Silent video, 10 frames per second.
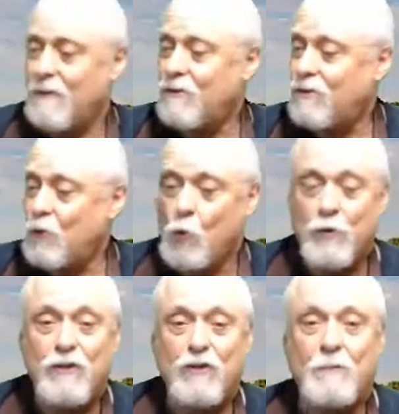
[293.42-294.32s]
So
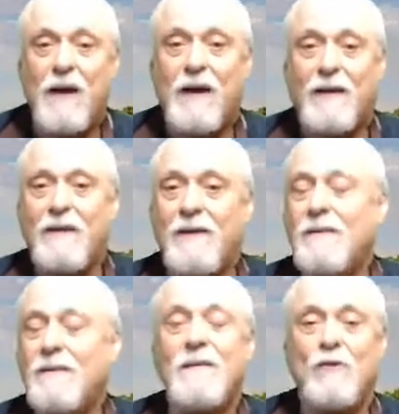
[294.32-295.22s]
you smack
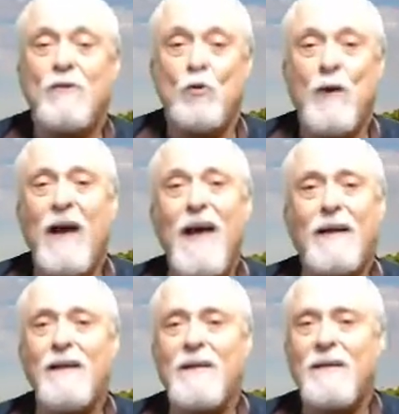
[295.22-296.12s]
it
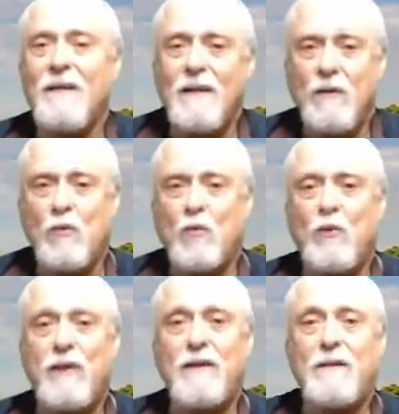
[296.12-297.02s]
hack it. You
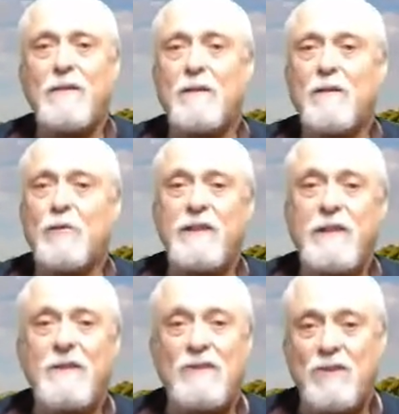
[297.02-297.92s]
wear your
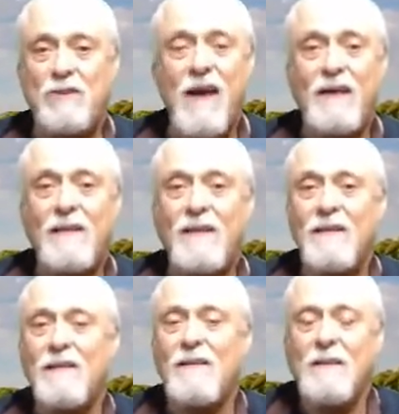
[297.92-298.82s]
green
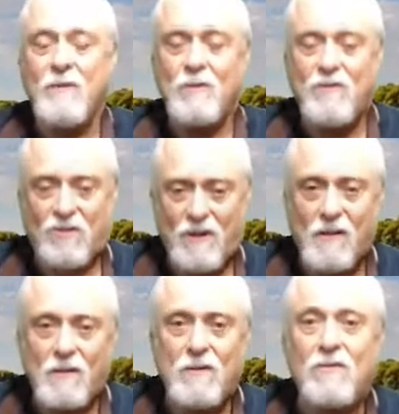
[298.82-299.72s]
jacket, you'd
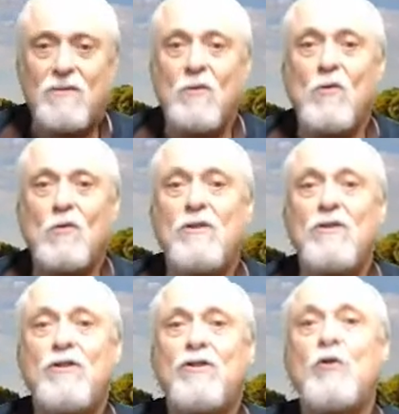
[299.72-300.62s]
sell your soul
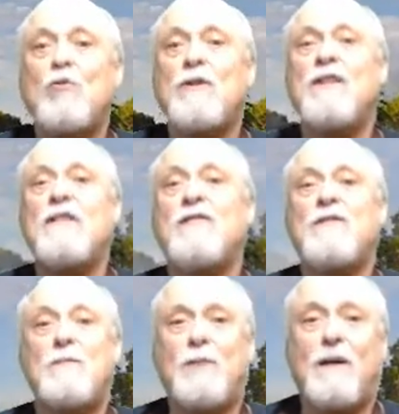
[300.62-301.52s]
to shoot
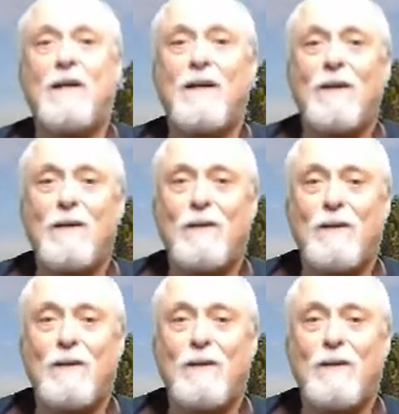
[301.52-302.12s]
even par.